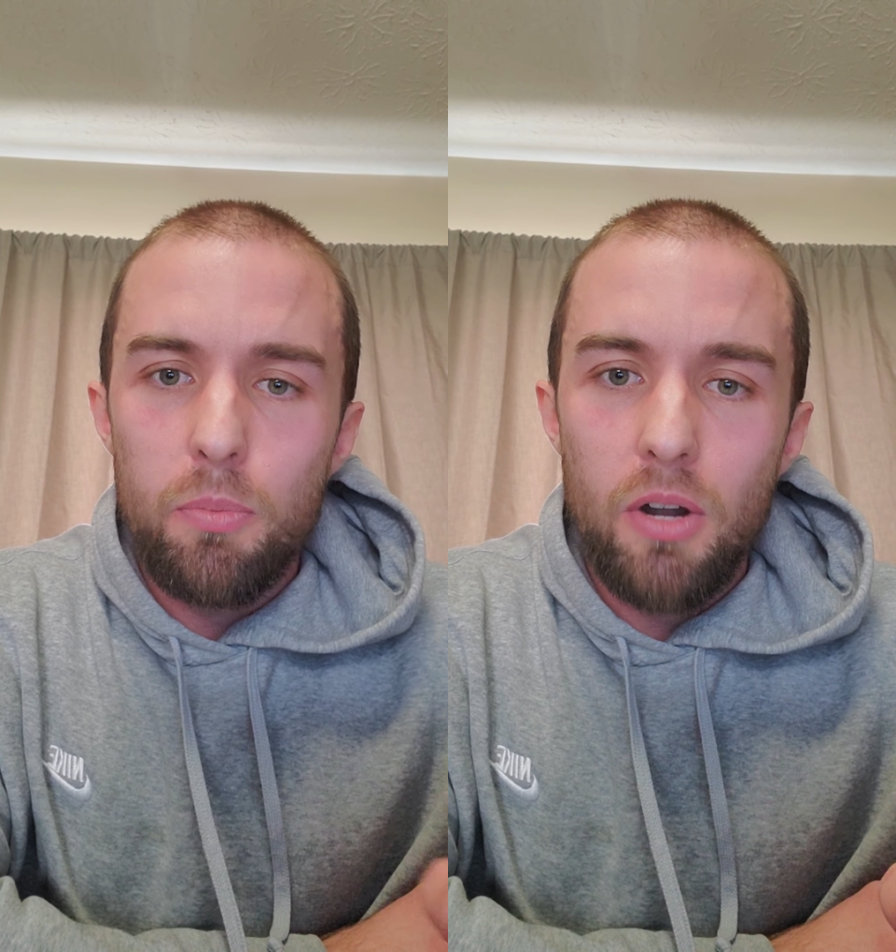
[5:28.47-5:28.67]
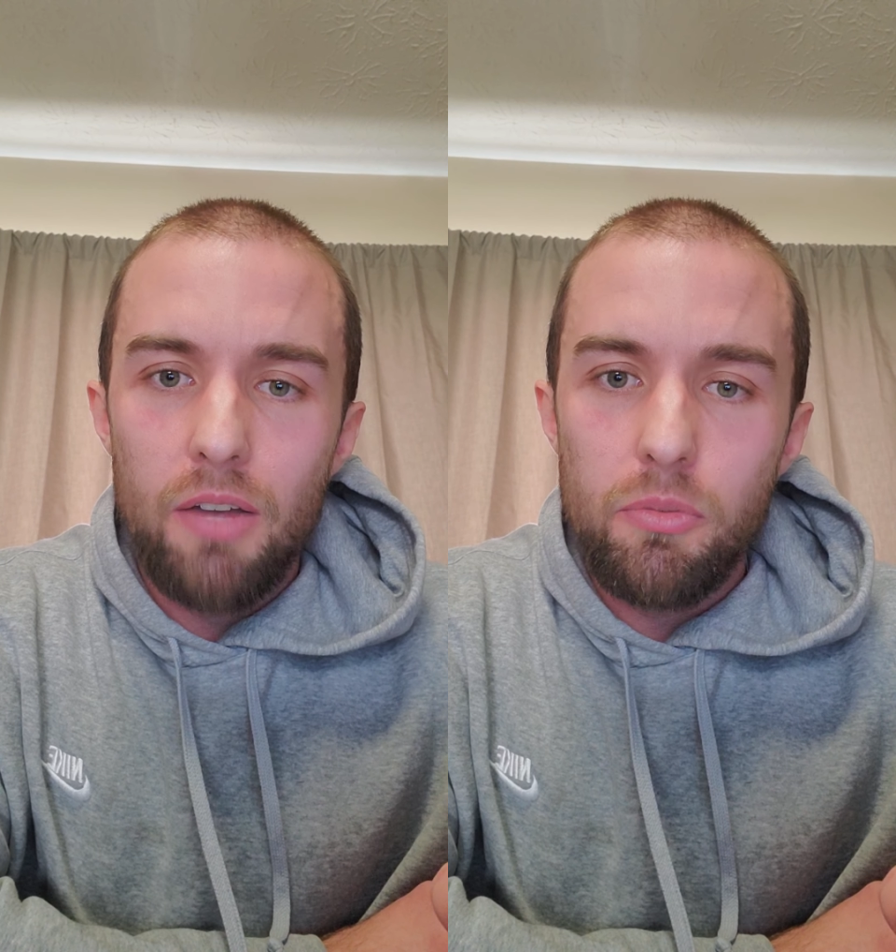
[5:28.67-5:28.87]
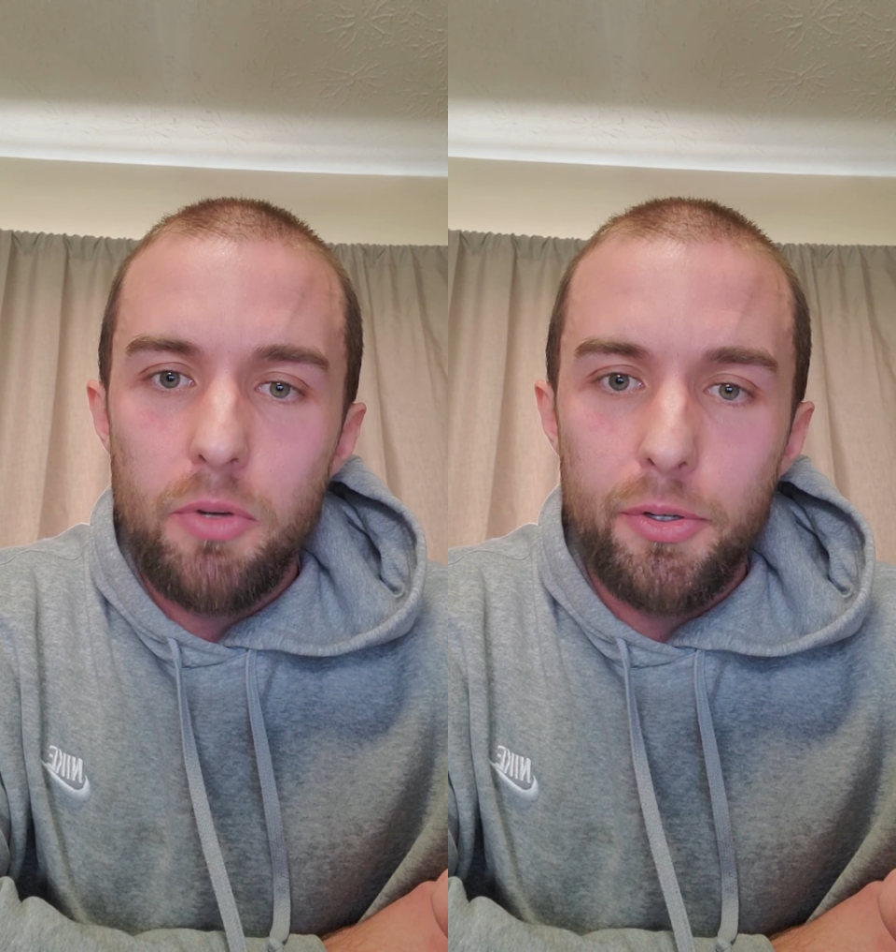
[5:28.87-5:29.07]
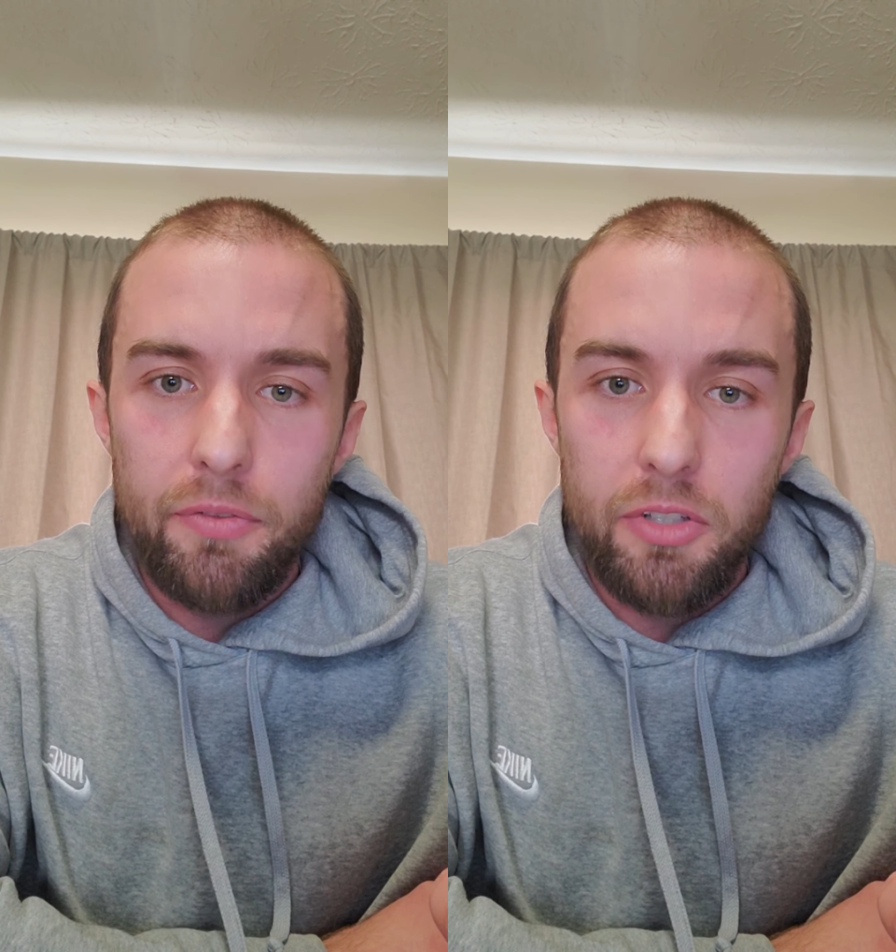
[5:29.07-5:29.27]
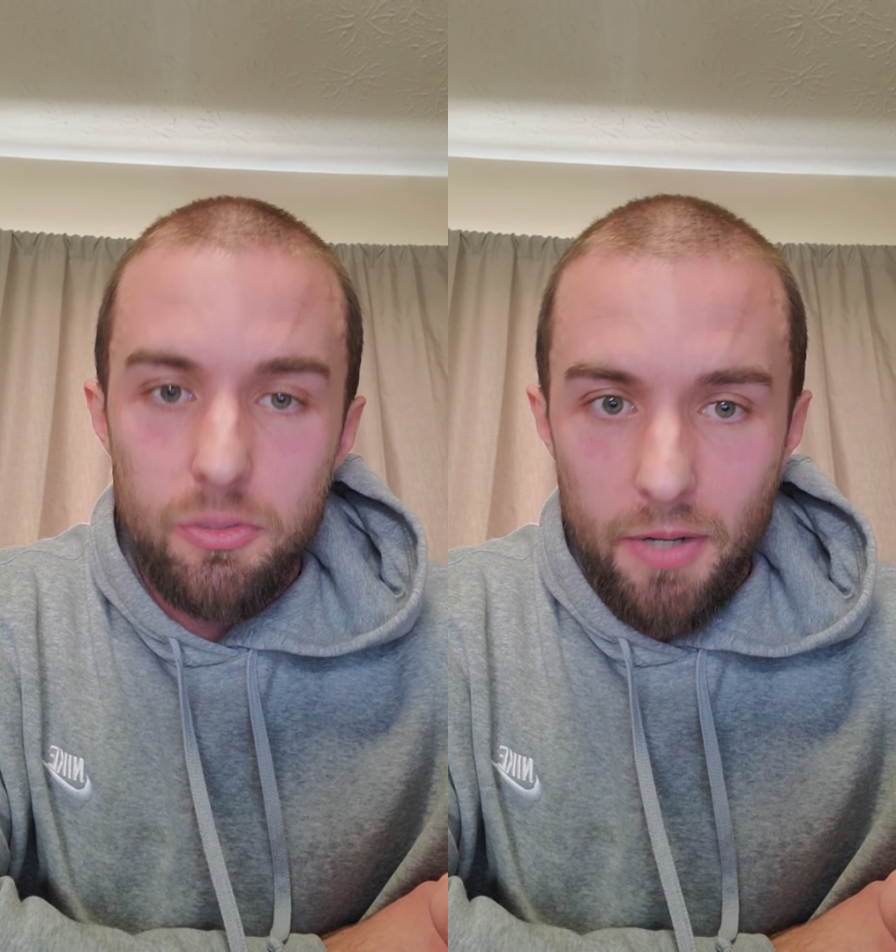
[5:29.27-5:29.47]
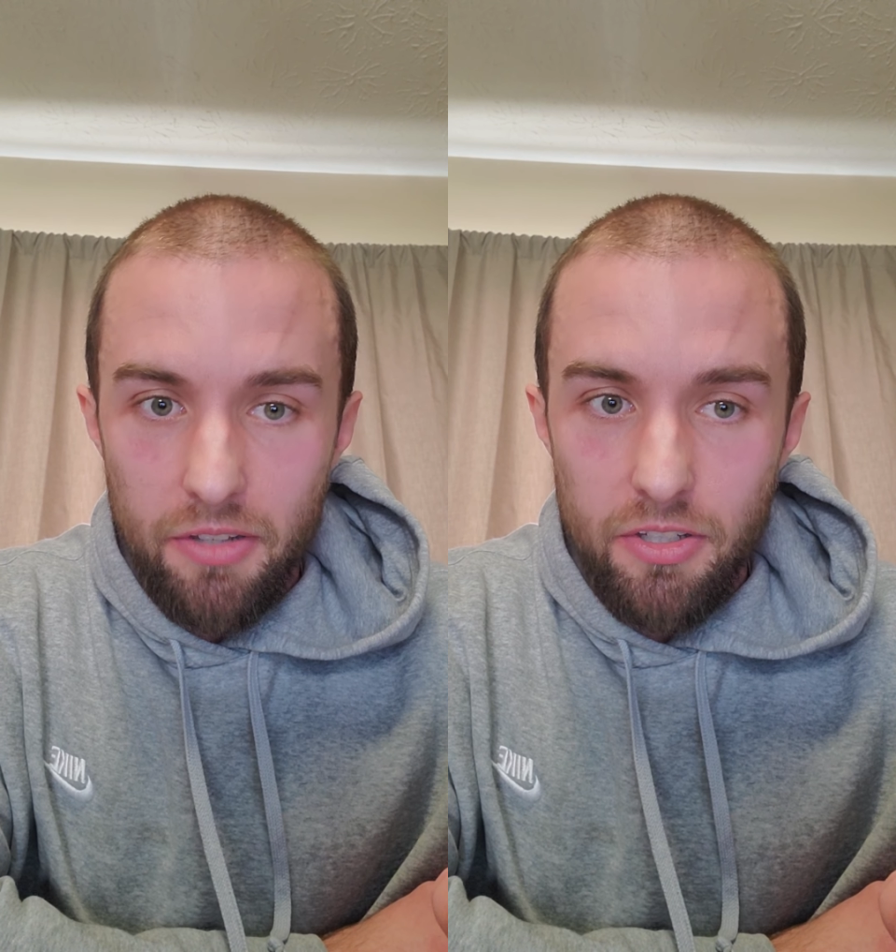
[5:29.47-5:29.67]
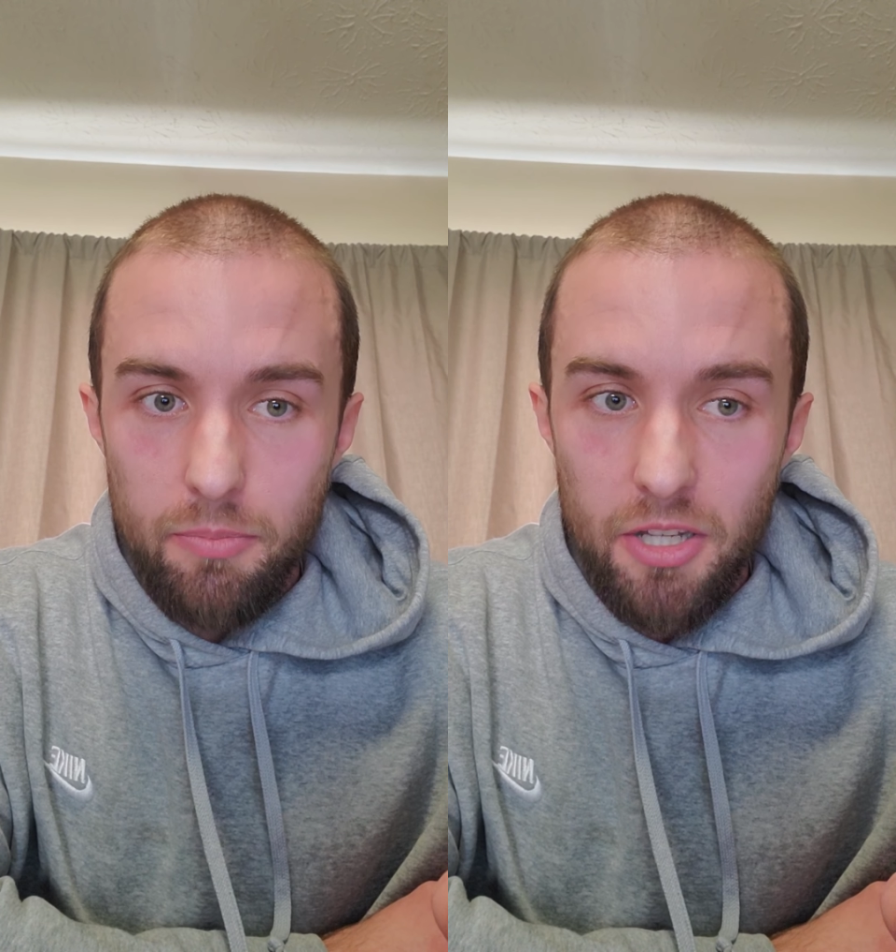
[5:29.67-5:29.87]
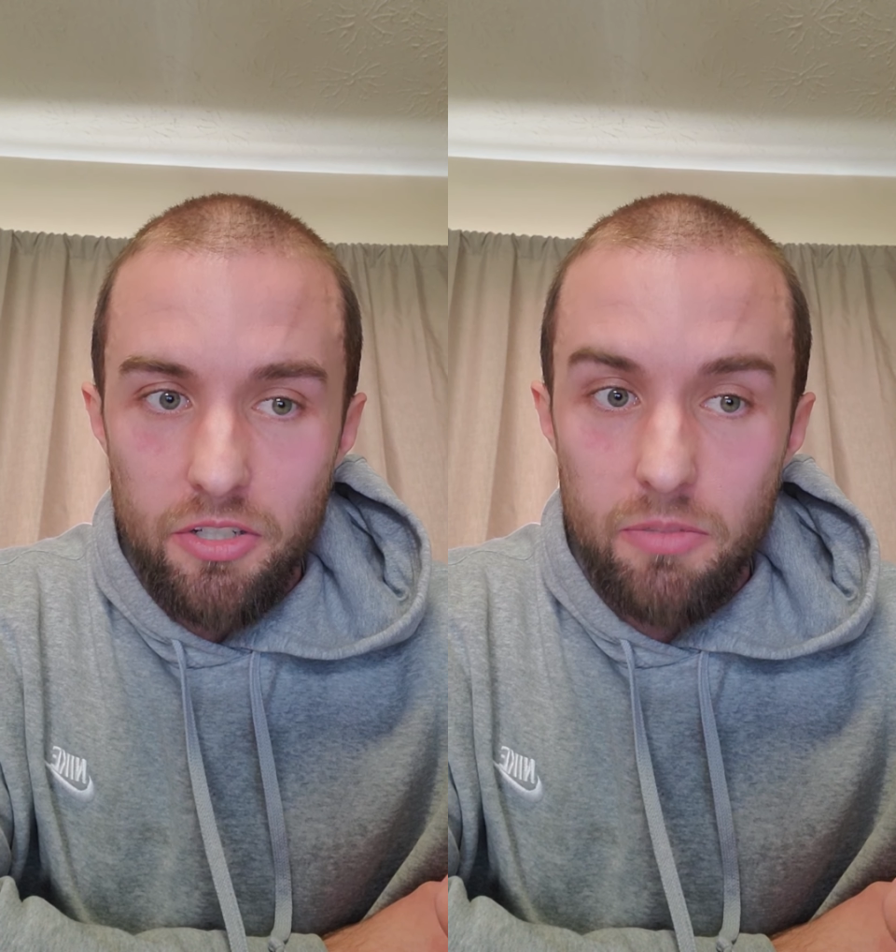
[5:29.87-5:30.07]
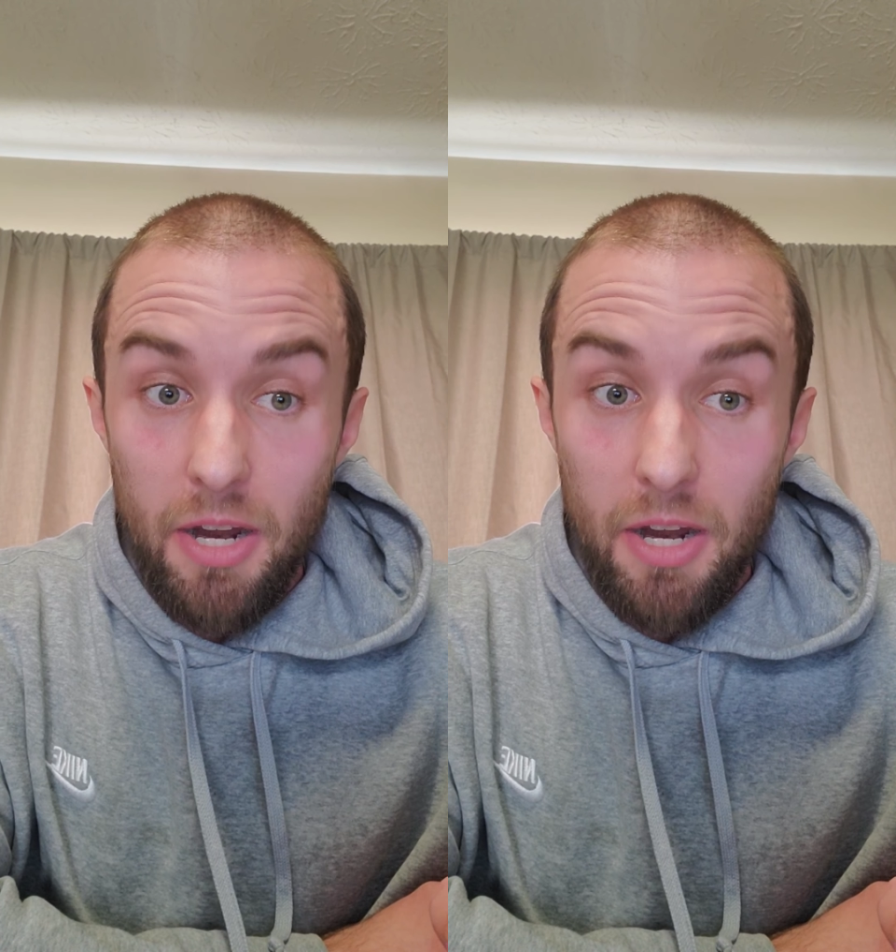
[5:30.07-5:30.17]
profit motive in spreading this message.